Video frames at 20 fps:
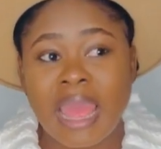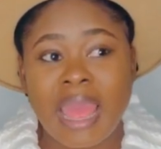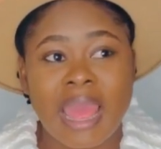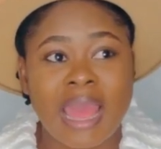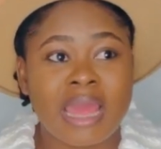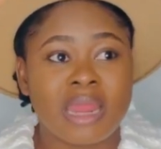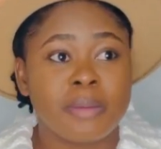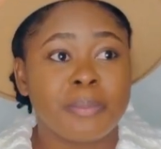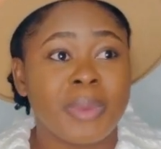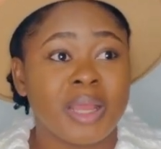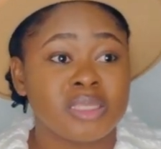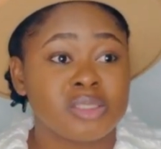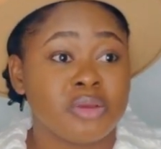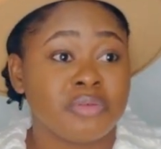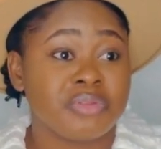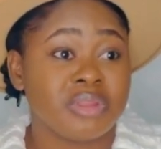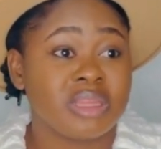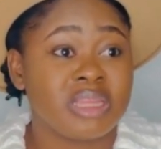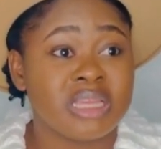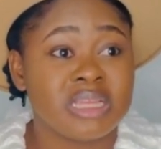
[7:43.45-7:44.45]
And part of
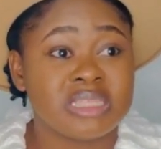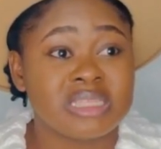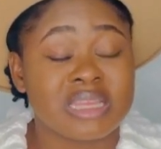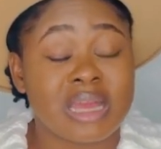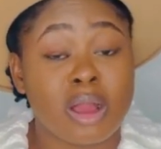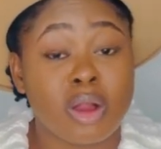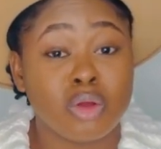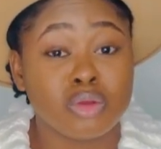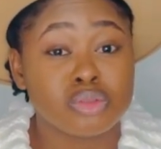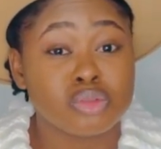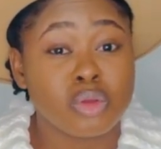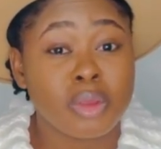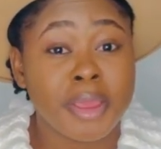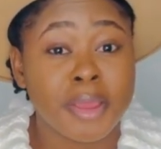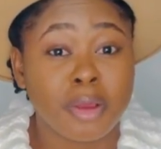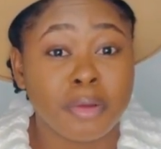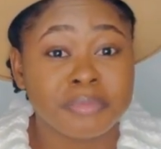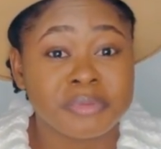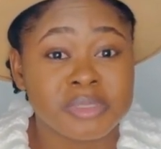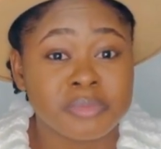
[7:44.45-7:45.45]
the things that also
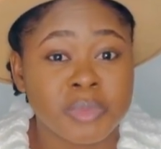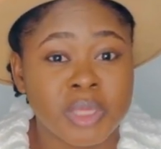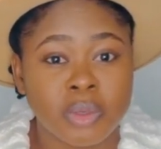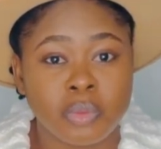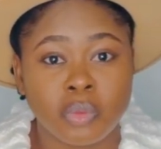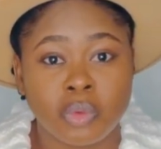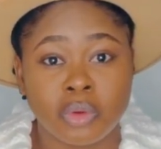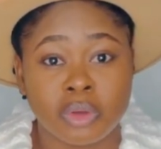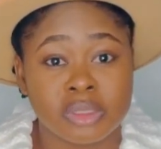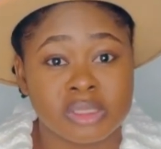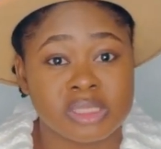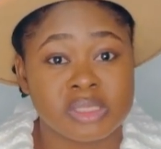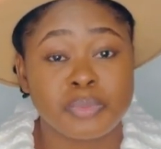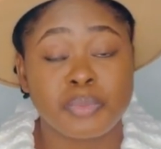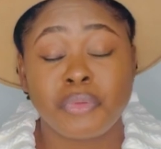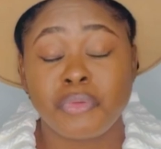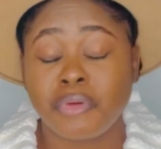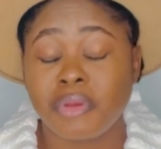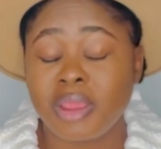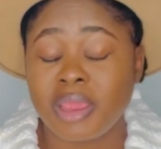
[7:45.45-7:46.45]
helped me was
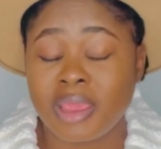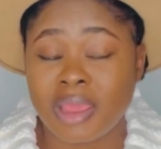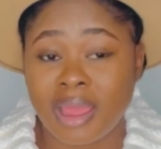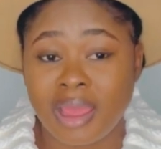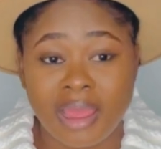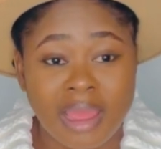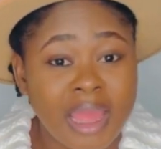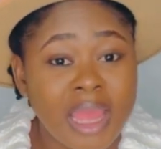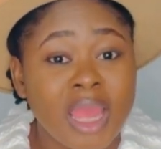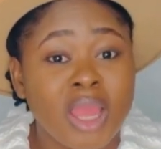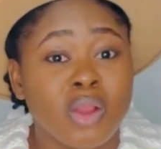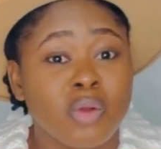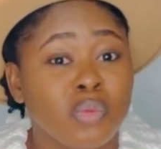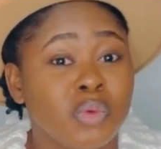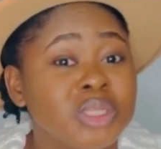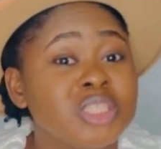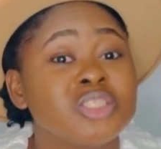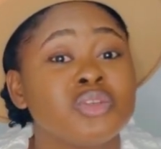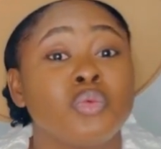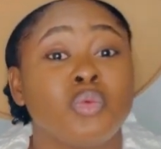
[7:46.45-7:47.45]
prayer,
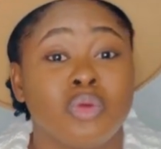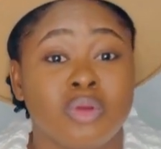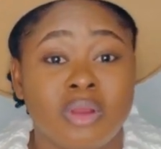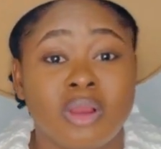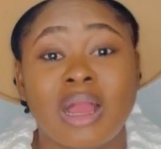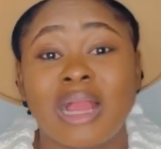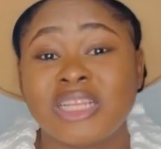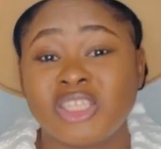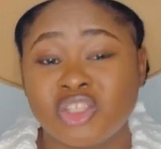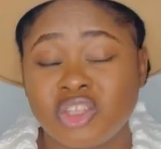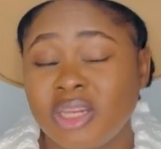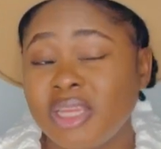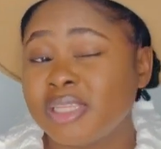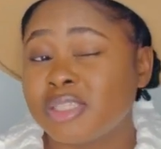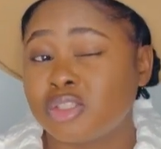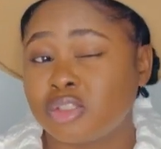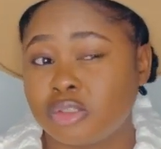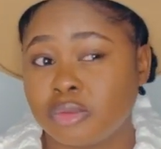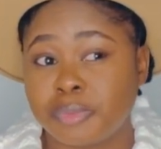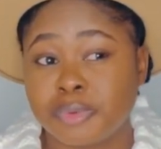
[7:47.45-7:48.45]
which actually is
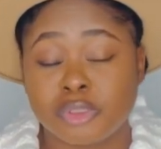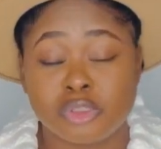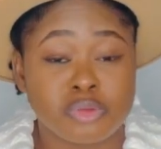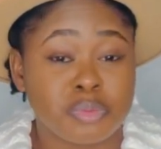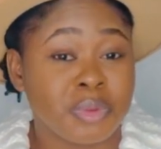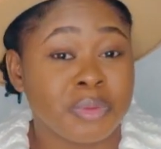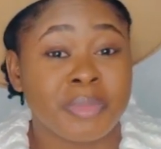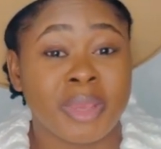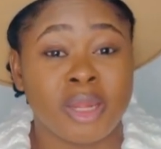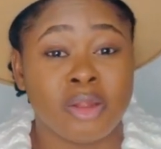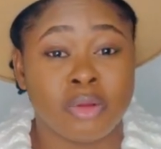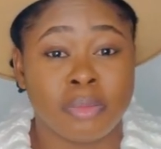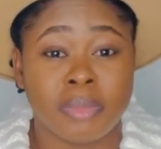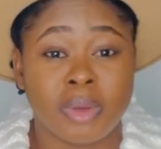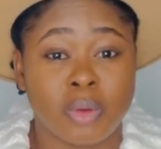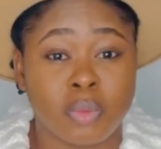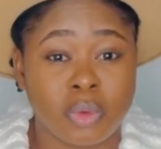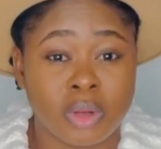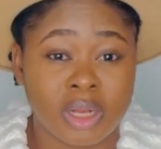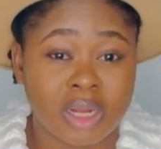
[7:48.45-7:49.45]
supposed to be my number
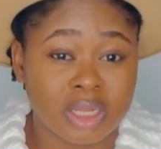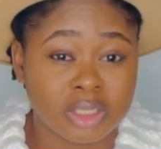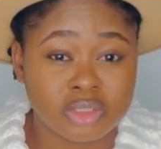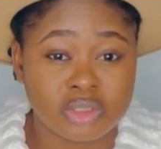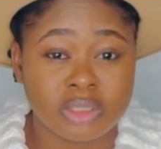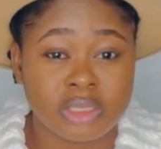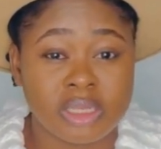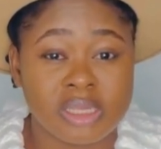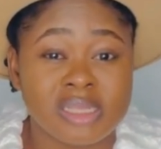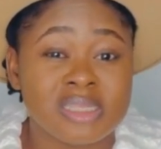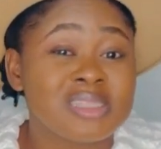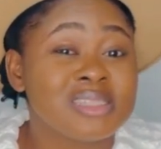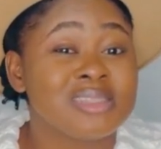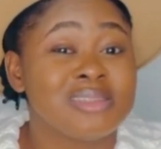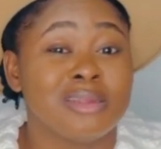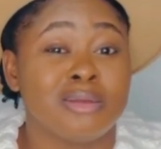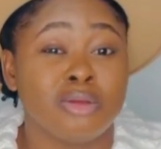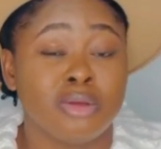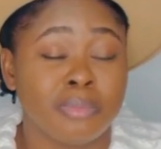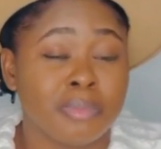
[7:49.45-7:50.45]
one. Actually, it's
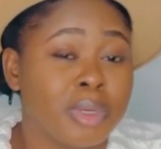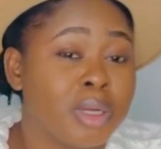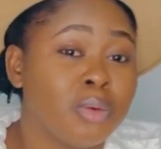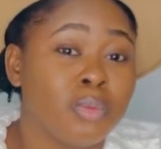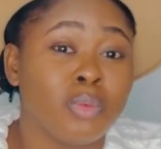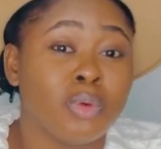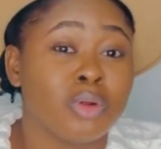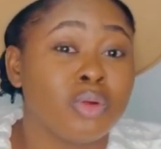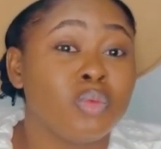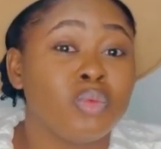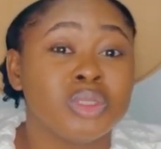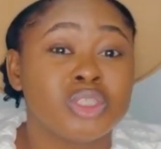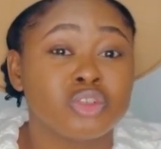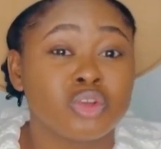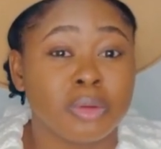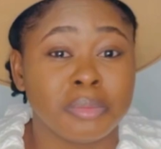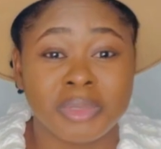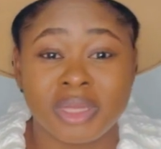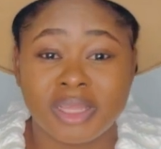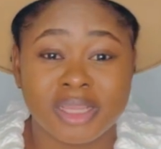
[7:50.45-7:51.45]
the number one, which
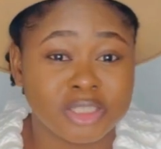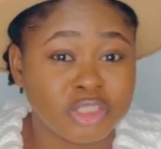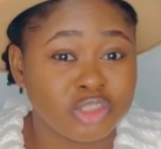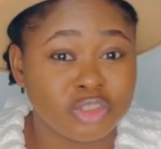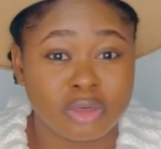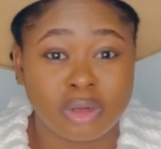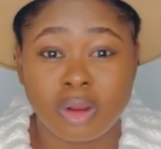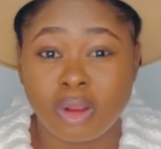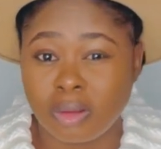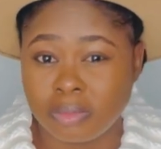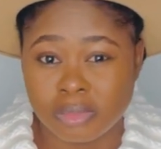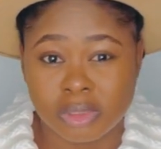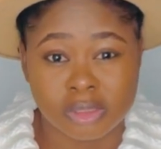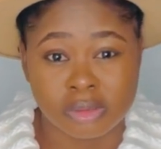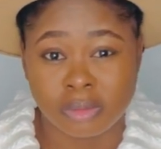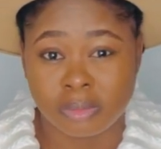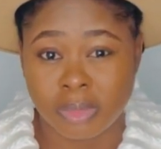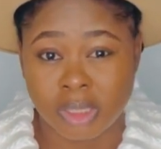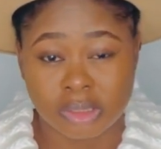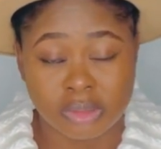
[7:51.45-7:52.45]
communication comes
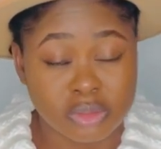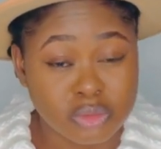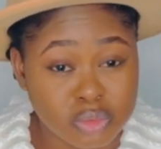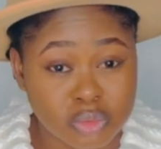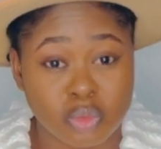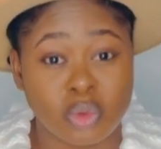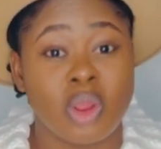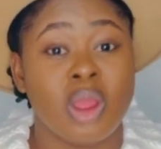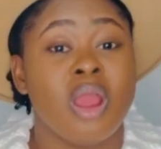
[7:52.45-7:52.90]
number two.